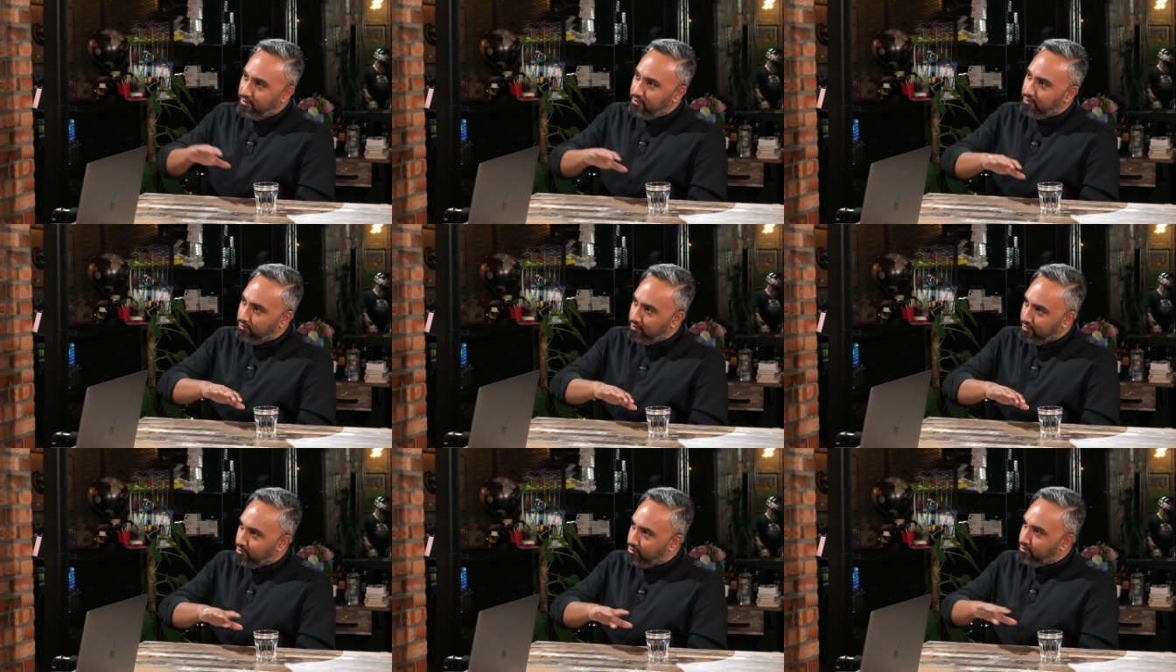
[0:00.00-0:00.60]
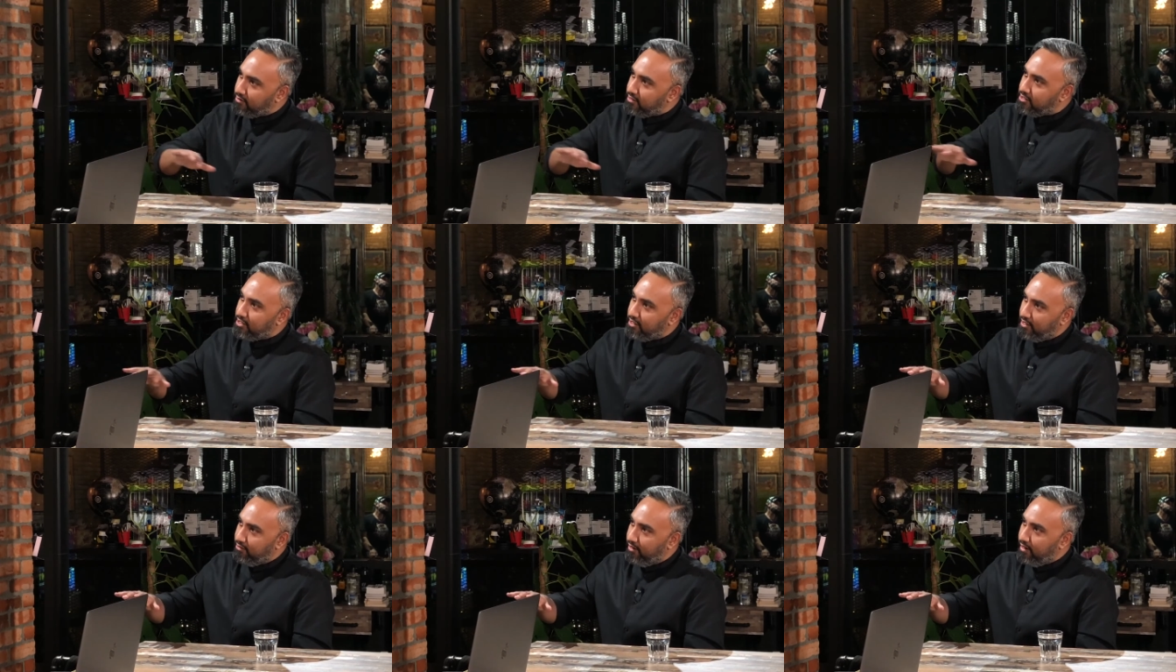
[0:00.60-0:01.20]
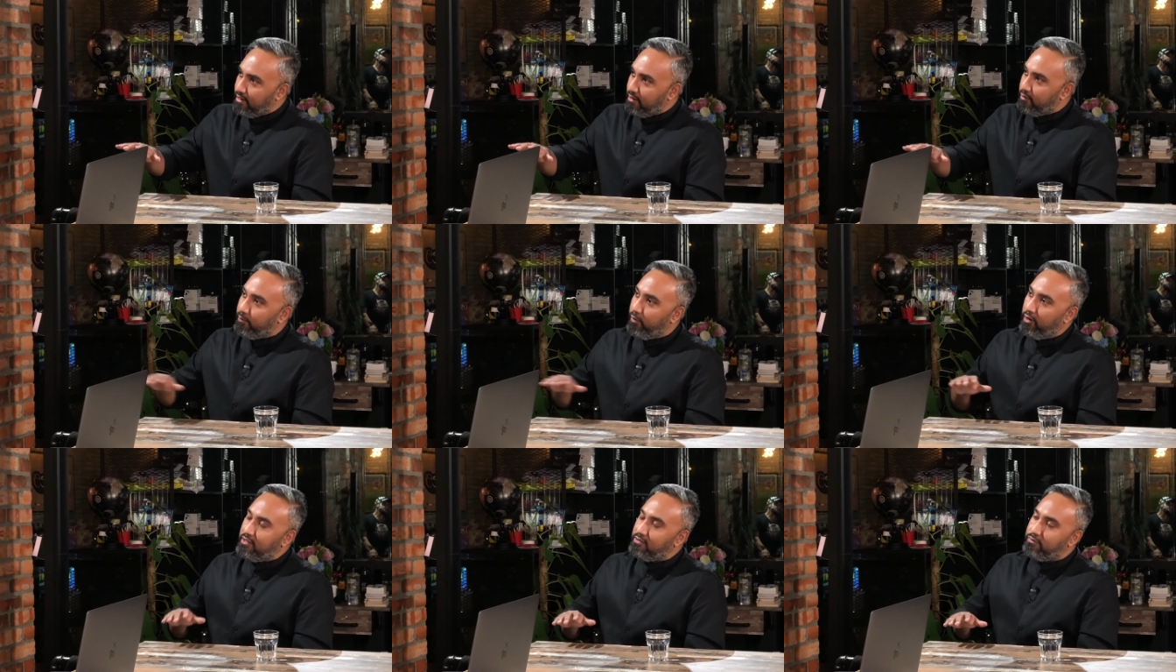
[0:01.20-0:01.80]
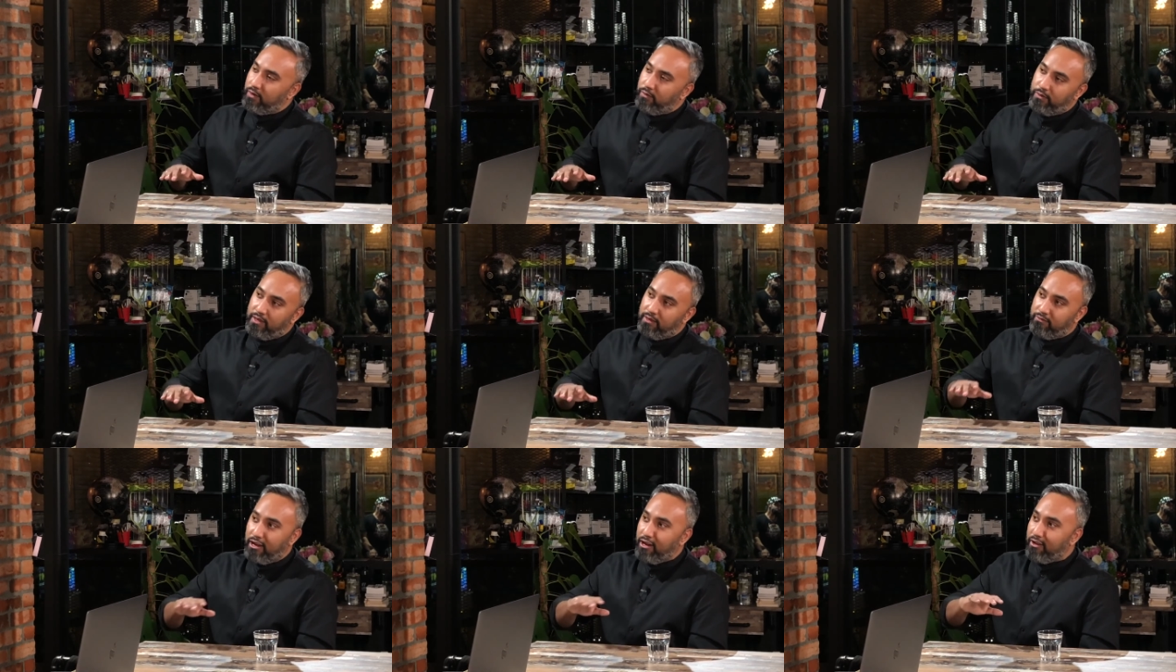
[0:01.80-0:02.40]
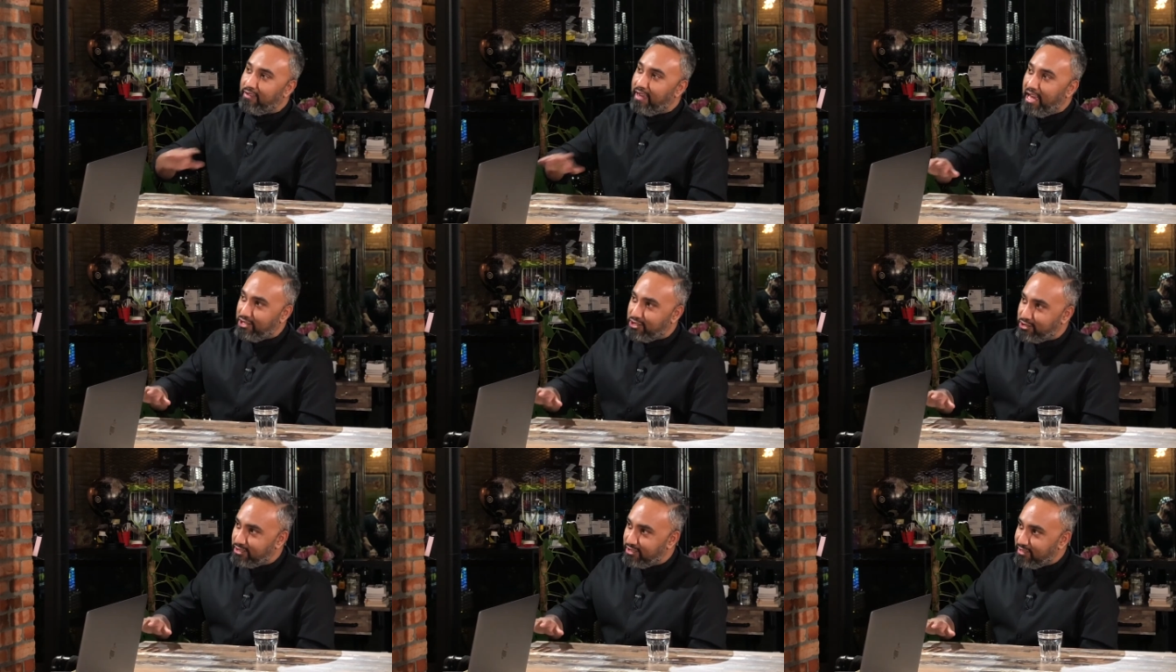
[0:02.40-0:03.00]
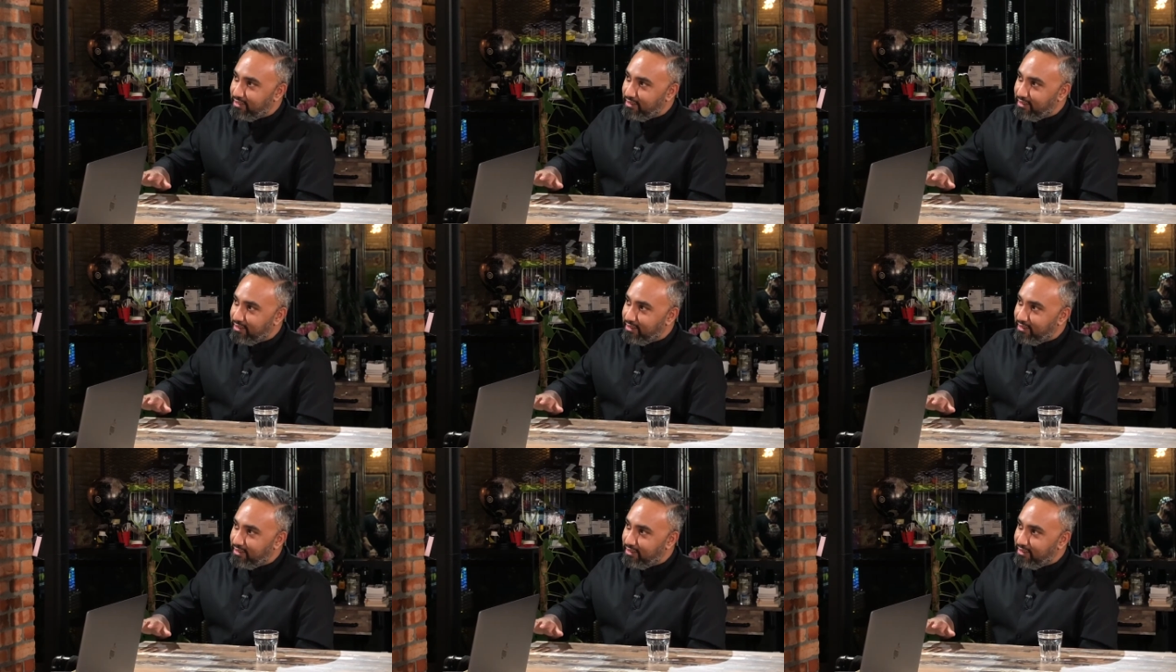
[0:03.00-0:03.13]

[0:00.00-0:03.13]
even during the Touristly journey, right? There were okay. points where we ran out of cash.